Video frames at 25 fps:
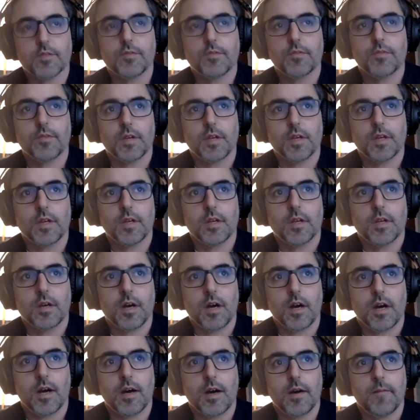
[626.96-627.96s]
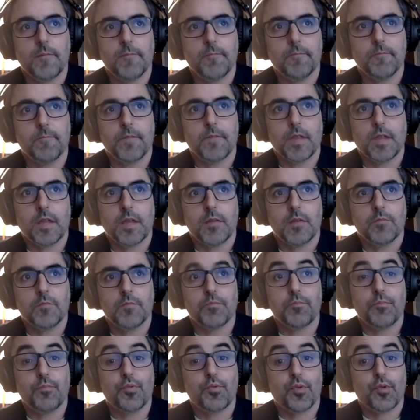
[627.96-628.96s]
So
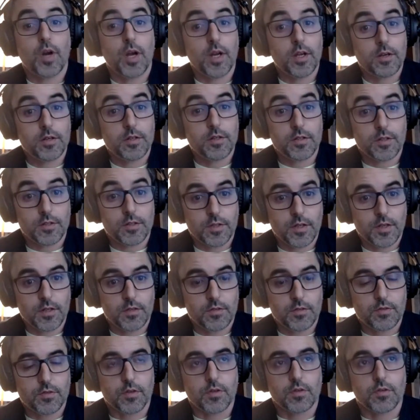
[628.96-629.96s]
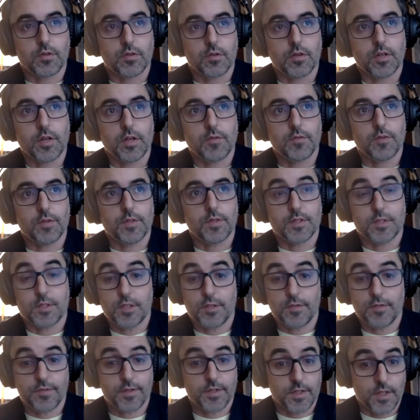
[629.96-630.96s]
prior to starting TrueAccord, I was
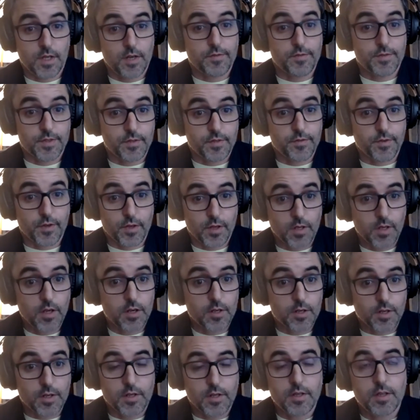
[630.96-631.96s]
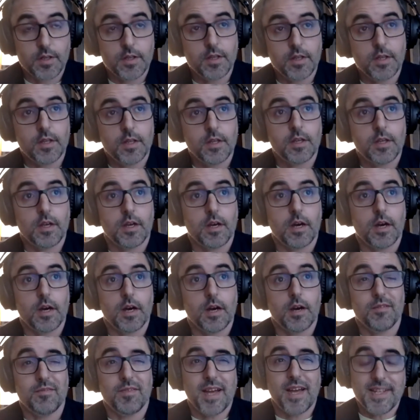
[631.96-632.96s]
chief risk officer for Klarna.
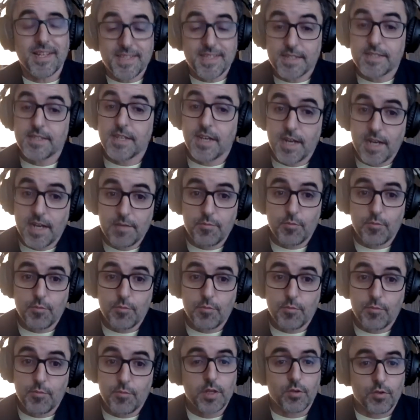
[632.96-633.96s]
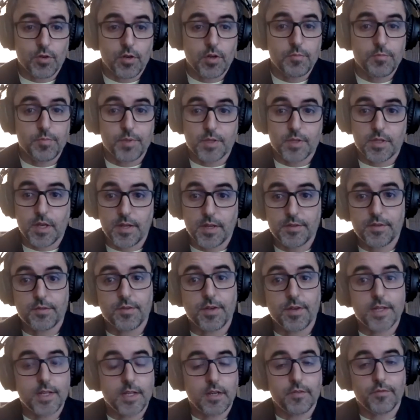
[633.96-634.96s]
At the time, only Europe, but
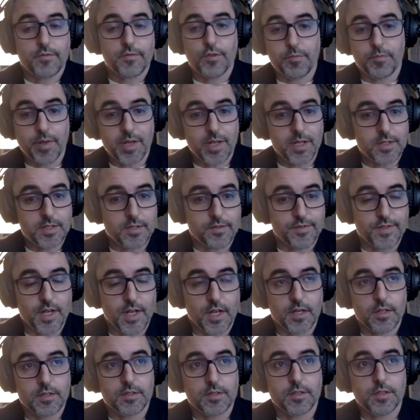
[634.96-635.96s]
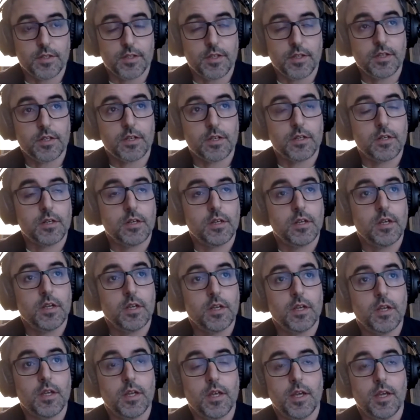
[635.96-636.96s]
underwriting a few billions of dollars a year
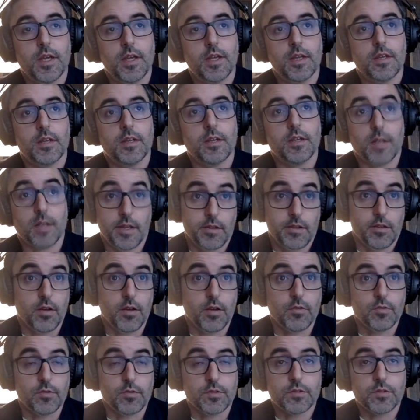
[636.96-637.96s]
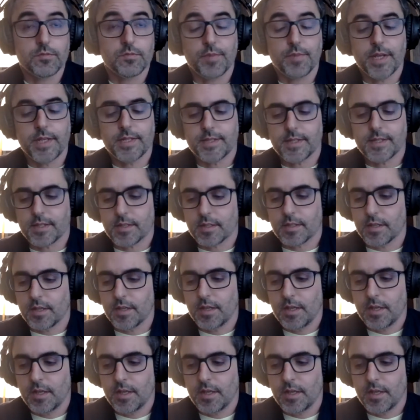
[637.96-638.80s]
in loans, basically.